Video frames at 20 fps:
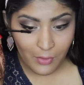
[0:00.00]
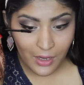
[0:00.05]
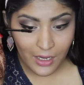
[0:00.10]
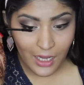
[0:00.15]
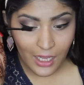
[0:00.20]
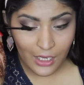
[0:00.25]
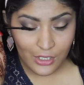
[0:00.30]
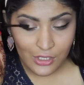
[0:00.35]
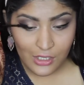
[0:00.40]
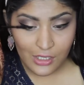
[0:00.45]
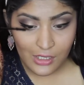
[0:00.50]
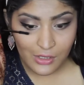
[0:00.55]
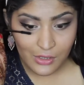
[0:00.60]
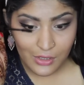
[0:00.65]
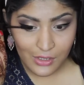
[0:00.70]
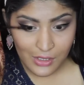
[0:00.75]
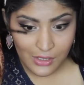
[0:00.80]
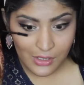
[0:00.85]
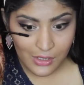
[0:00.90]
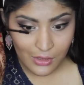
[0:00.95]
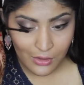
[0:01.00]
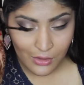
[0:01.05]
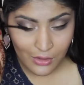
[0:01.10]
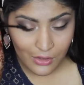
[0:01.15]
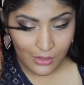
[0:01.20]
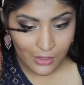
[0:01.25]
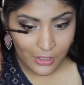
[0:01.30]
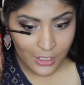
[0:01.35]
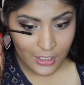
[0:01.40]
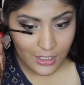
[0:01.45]
My lashes look
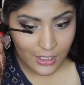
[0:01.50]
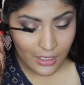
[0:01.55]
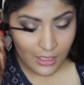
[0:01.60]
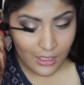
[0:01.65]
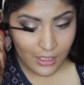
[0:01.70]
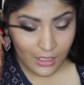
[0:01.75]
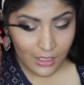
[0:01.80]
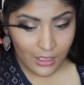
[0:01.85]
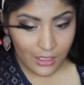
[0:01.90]
so good.